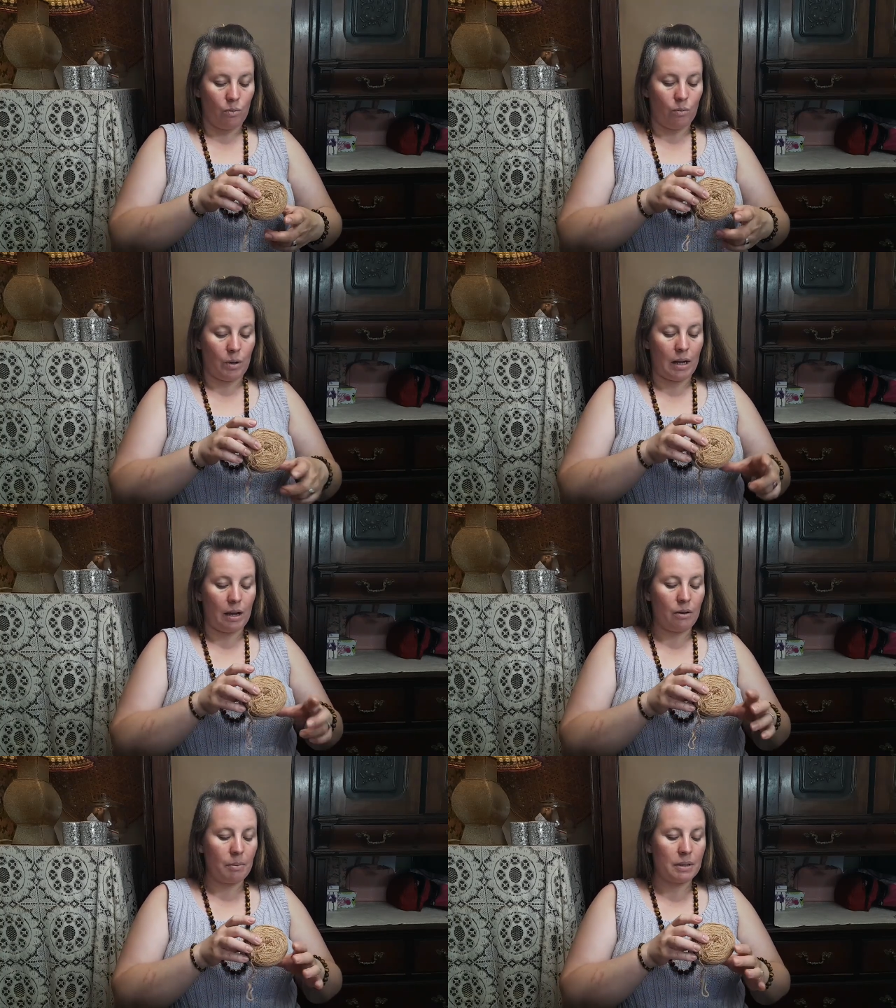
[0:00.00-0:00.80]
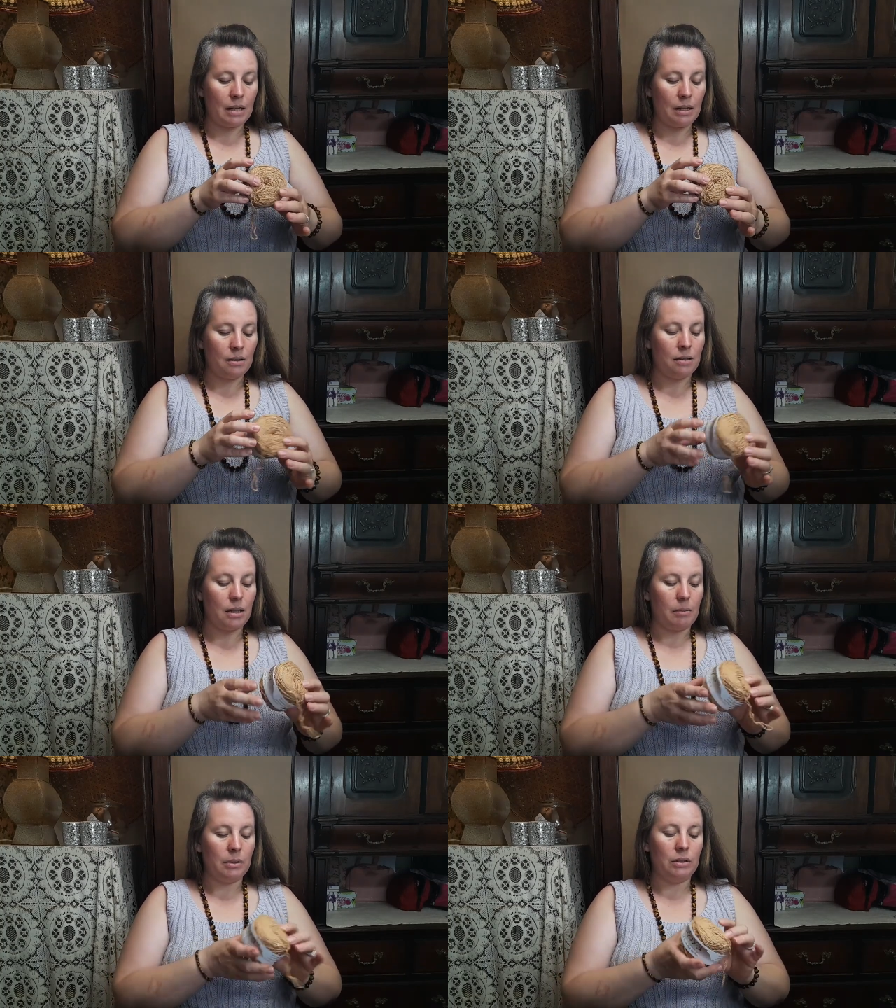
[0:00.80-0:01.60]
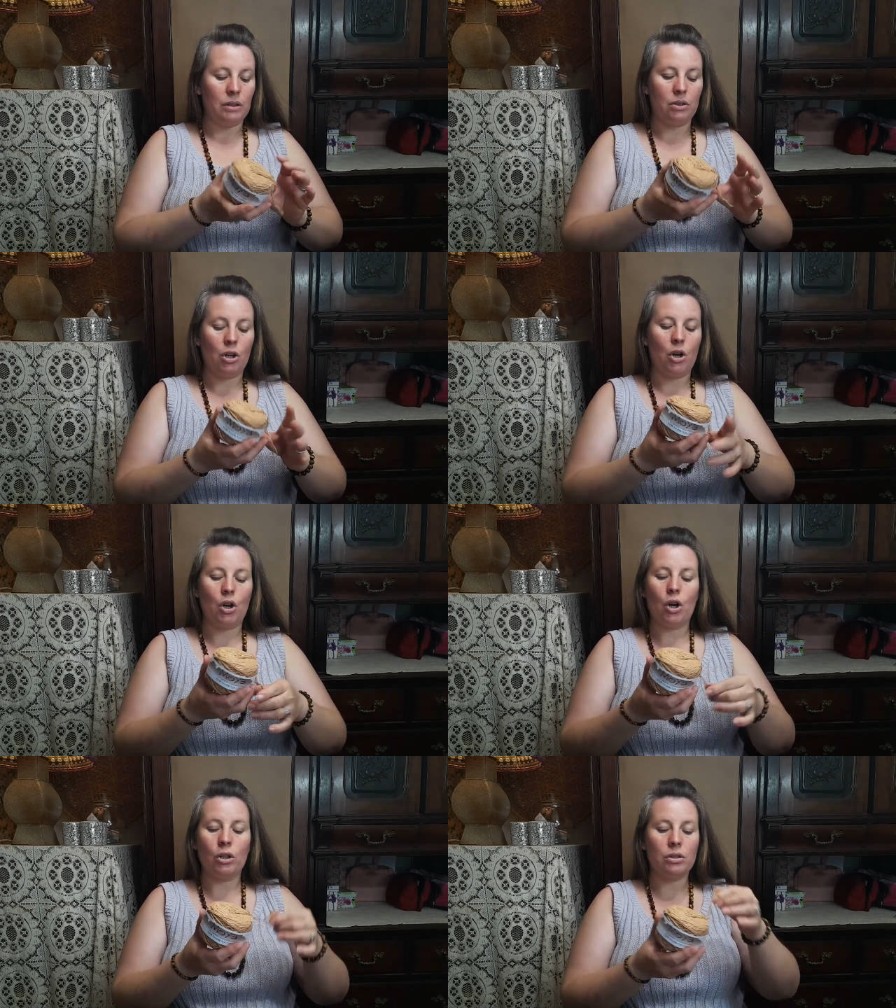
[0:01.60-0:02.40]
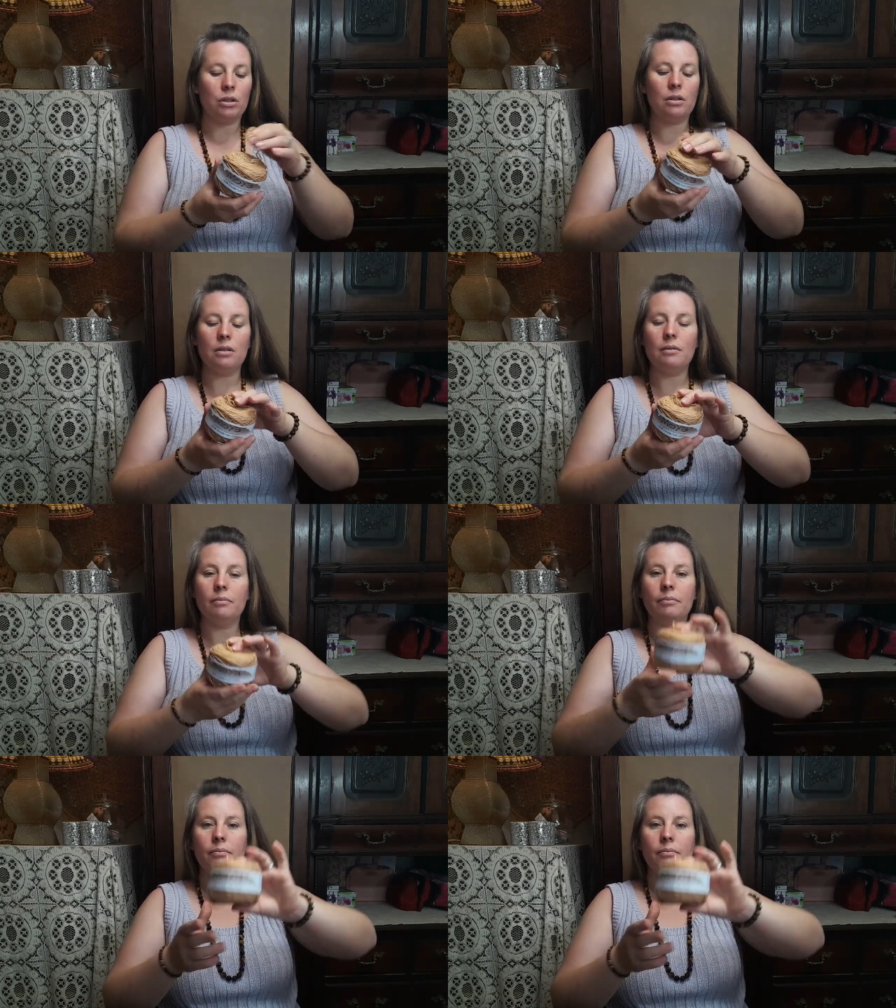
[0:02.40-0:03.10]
100% double knit cotton